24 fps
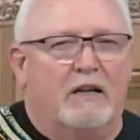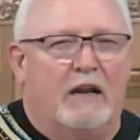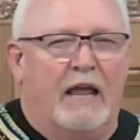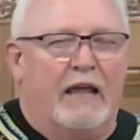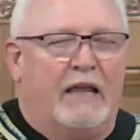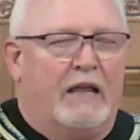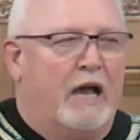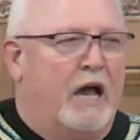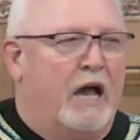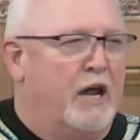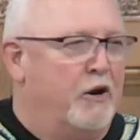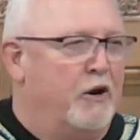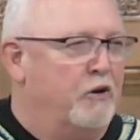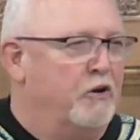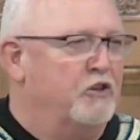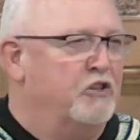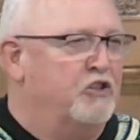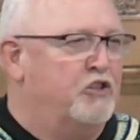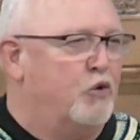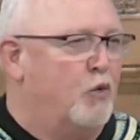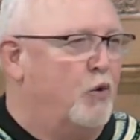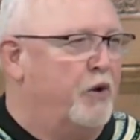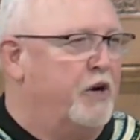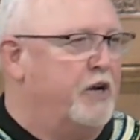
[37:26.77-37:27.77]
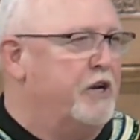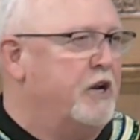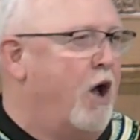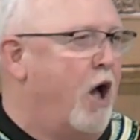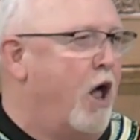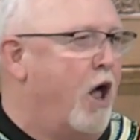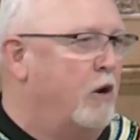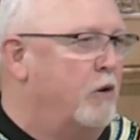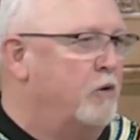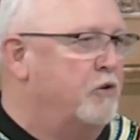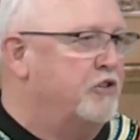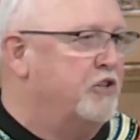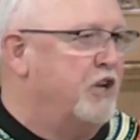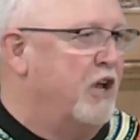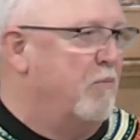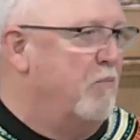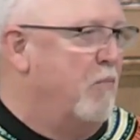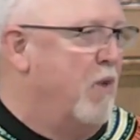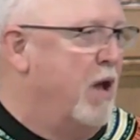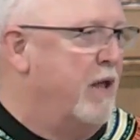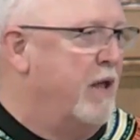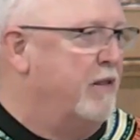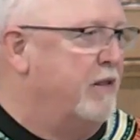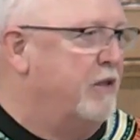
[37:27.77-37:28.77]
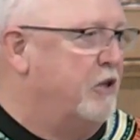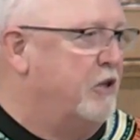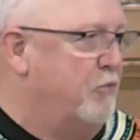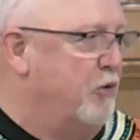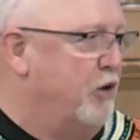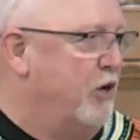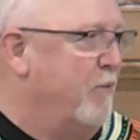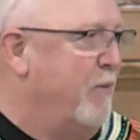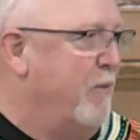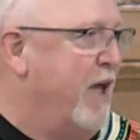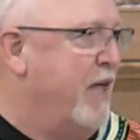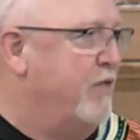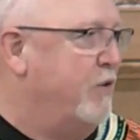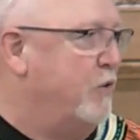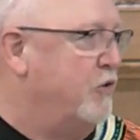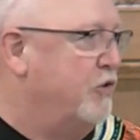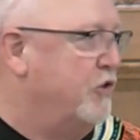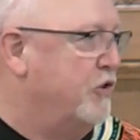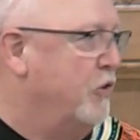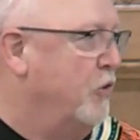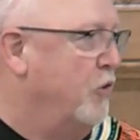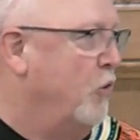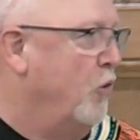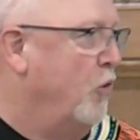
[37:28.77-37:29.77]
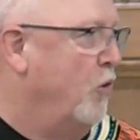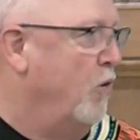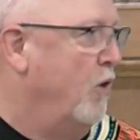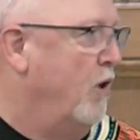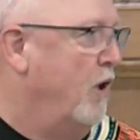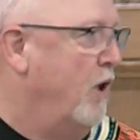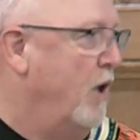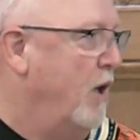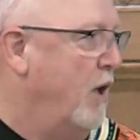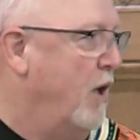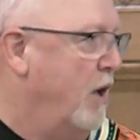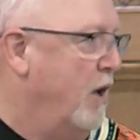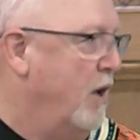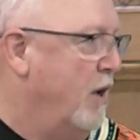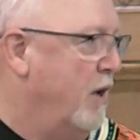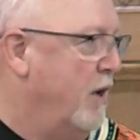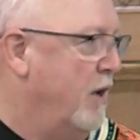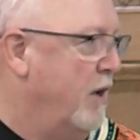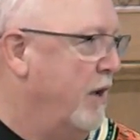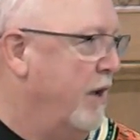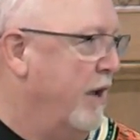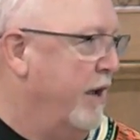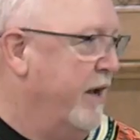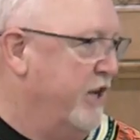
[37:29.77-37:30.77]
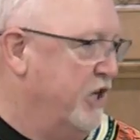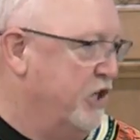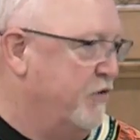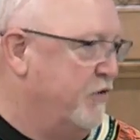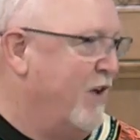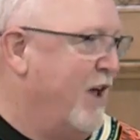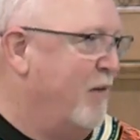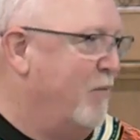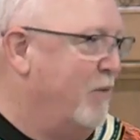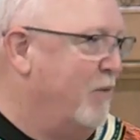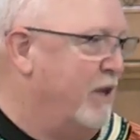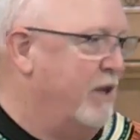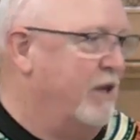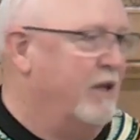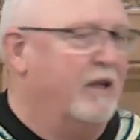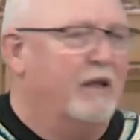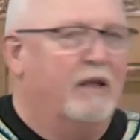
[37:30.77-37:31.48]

like $120 a month to put a man through school and his family.